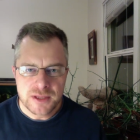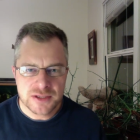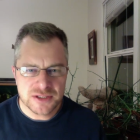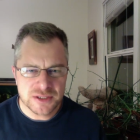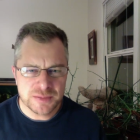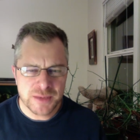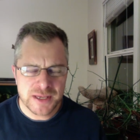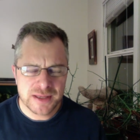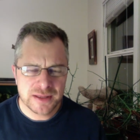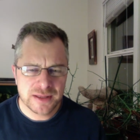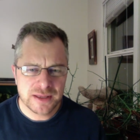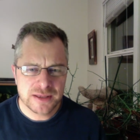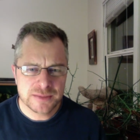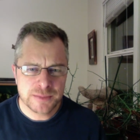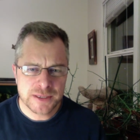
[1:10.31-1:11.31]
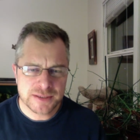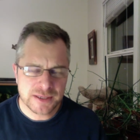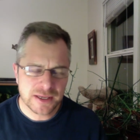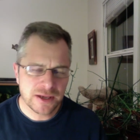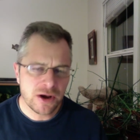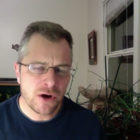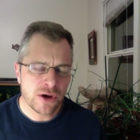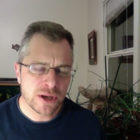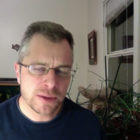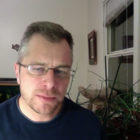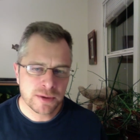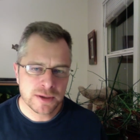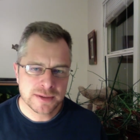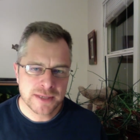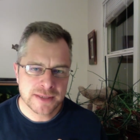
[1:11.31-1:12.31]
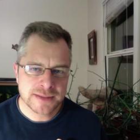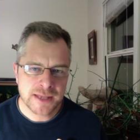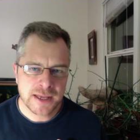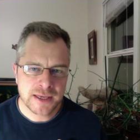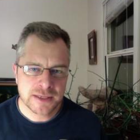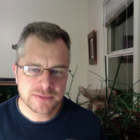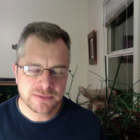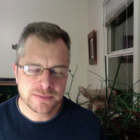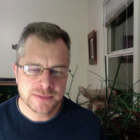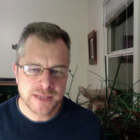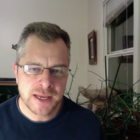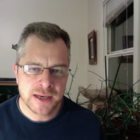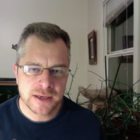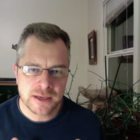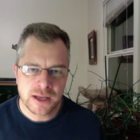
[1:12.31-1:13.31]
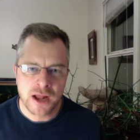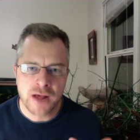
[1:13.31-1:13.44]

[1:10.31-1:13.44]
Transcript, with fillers: So he's, he's basically calling him, because they said he's from Satan,